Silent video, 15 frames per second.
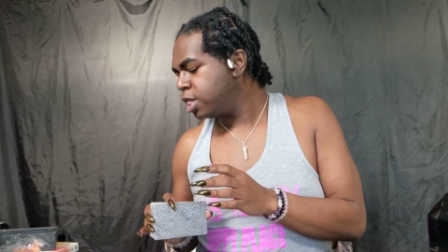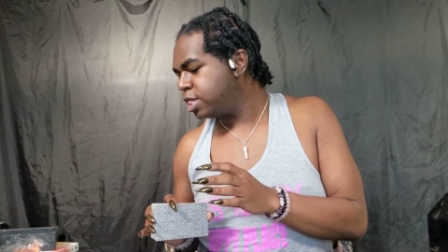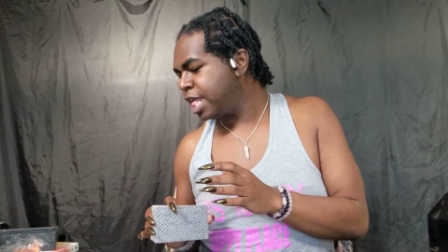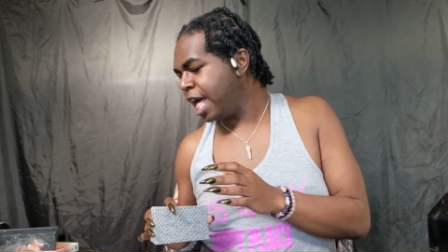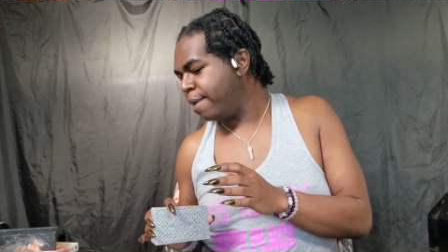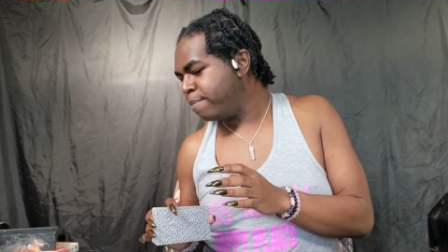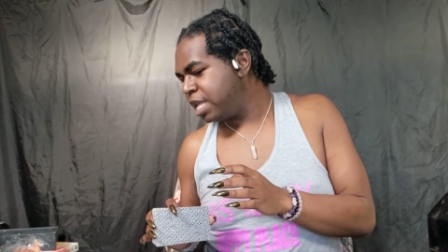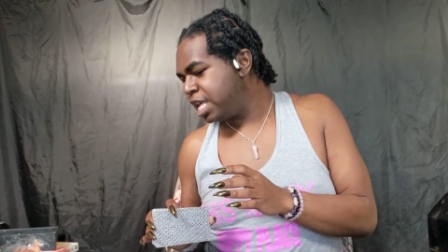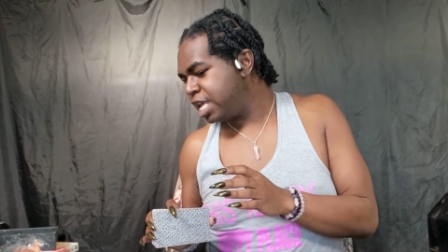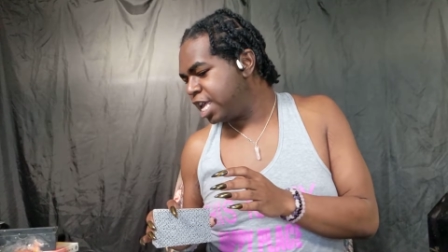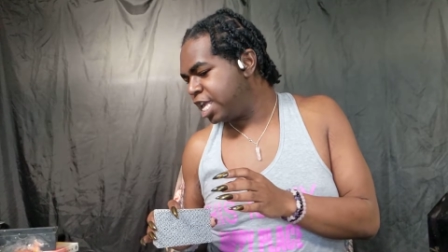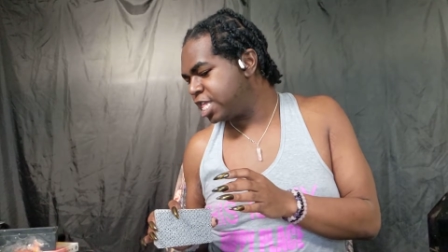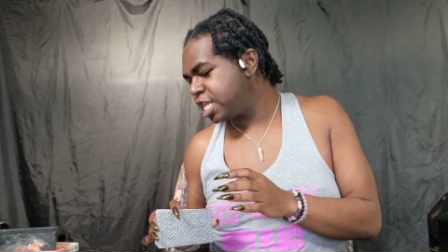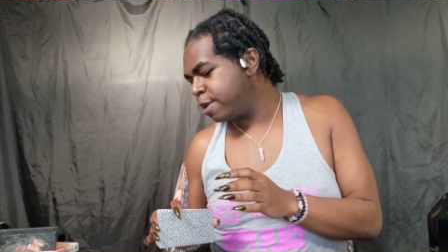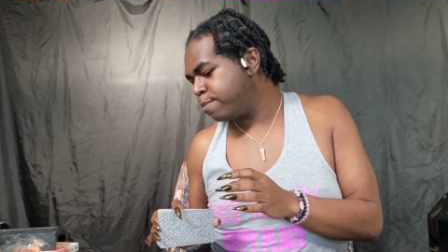Let me
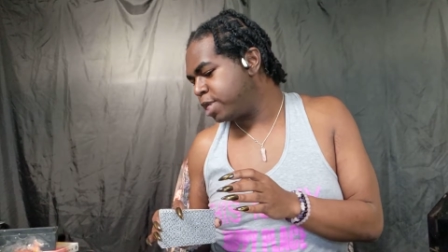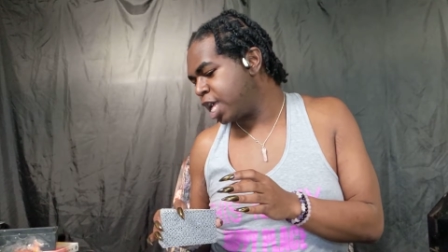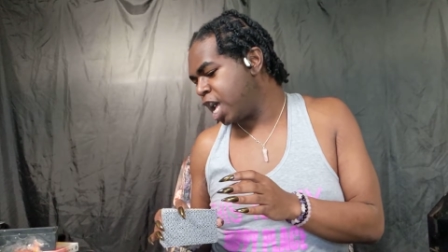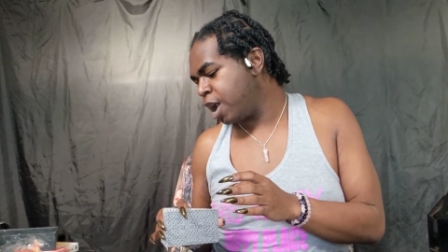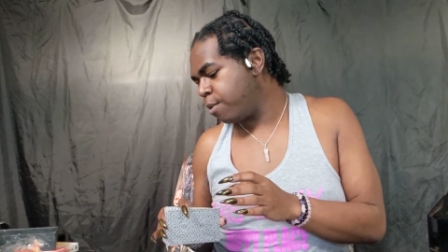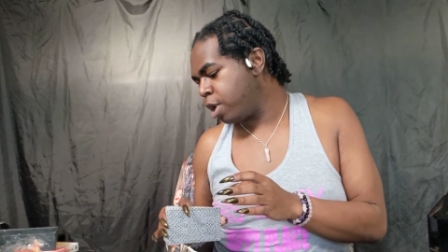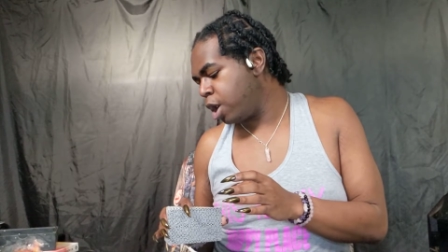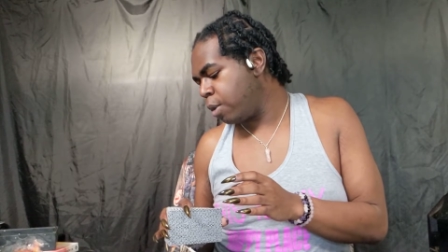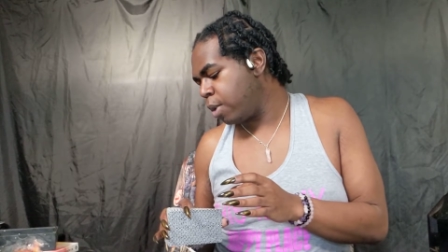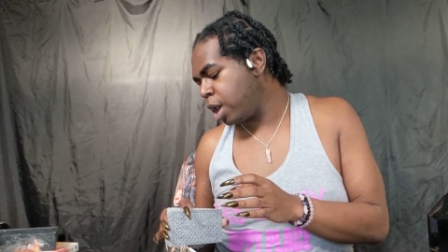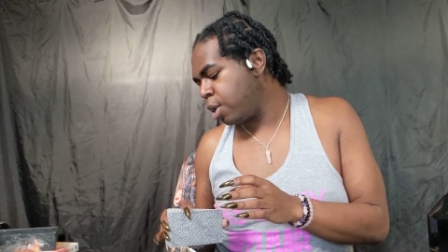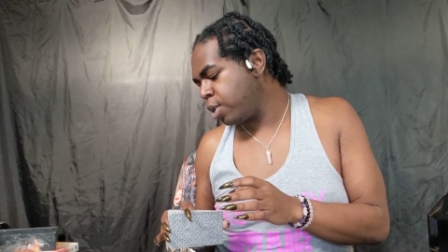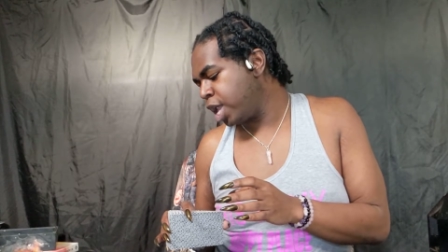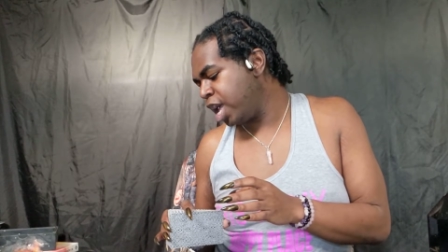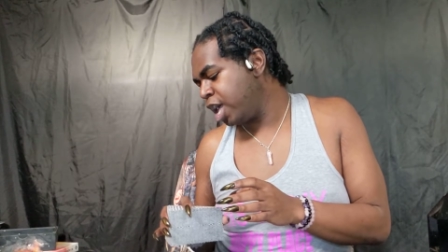get some tarot
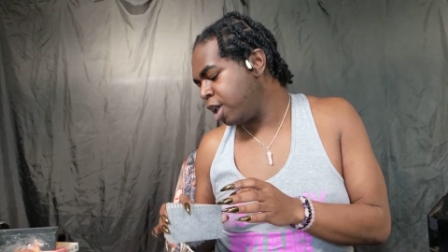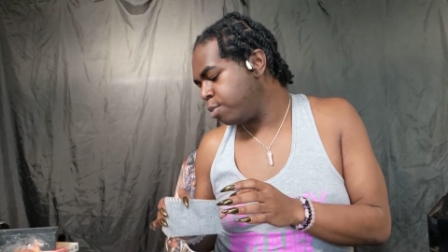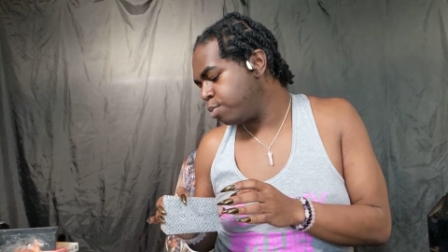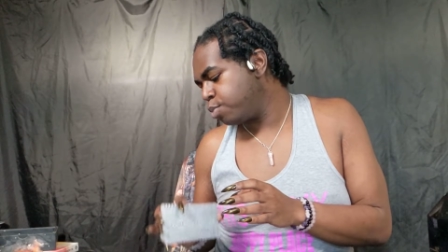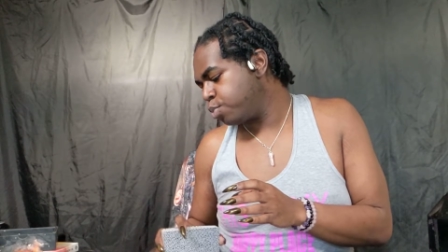on it.